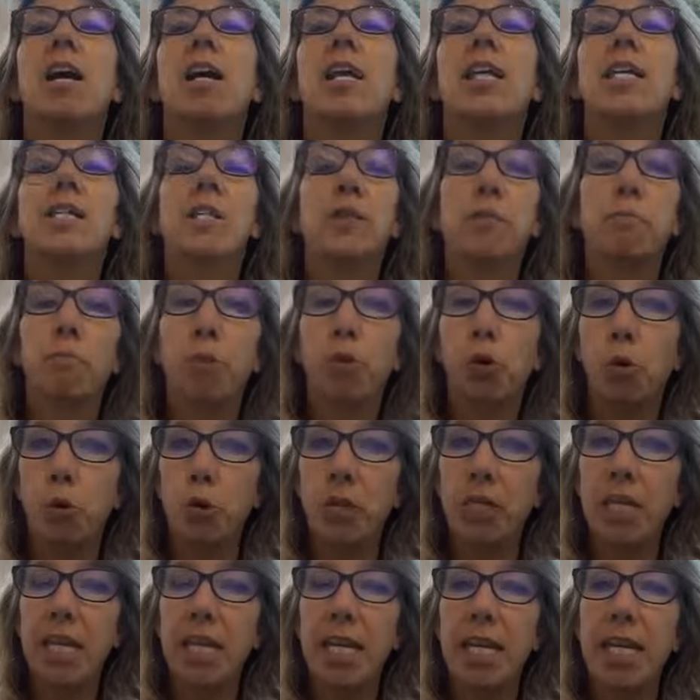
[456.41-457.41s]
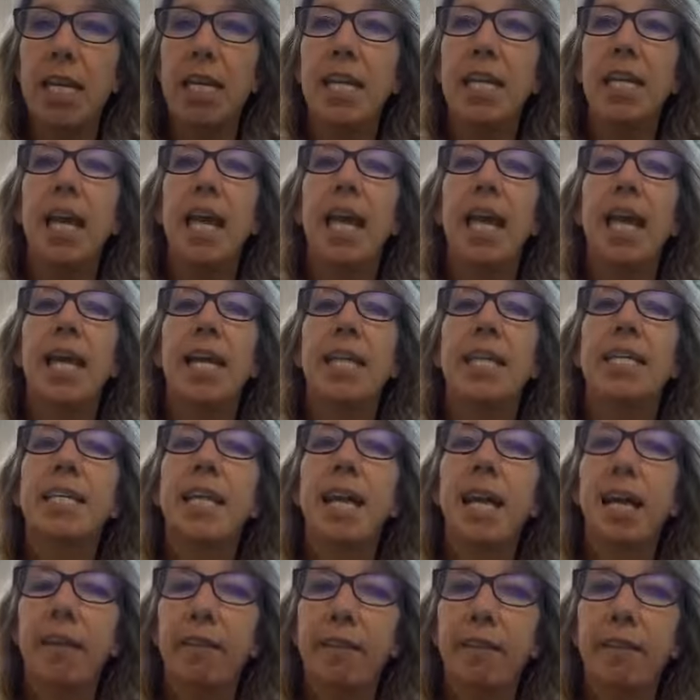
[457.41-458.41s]
is protein and
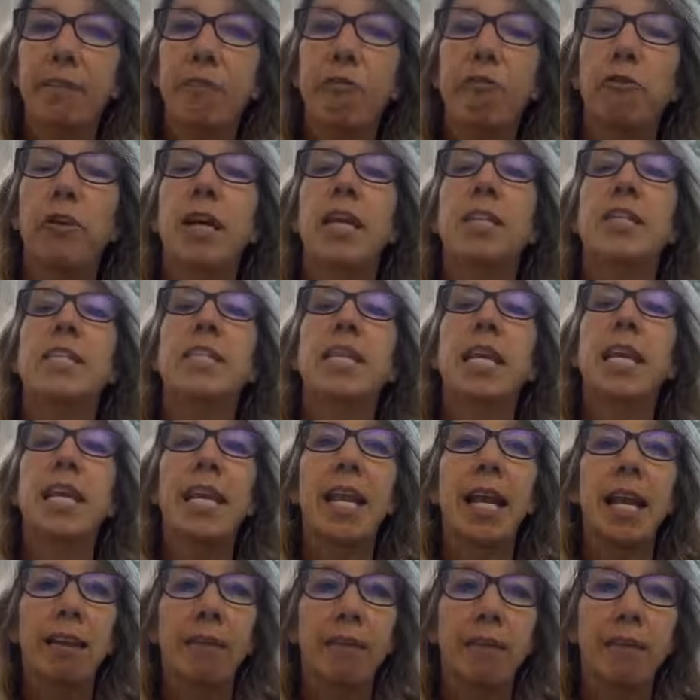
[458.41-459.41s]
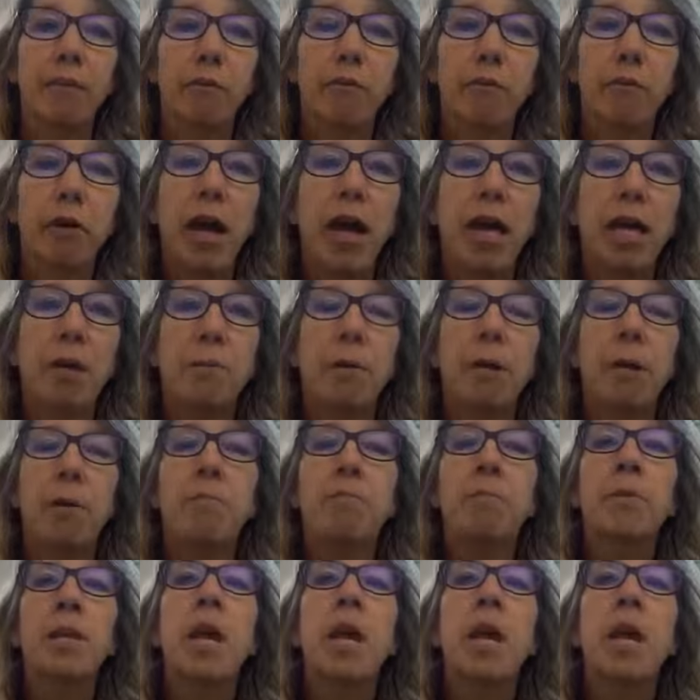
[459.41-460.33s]
healthy fats and healthy fiber.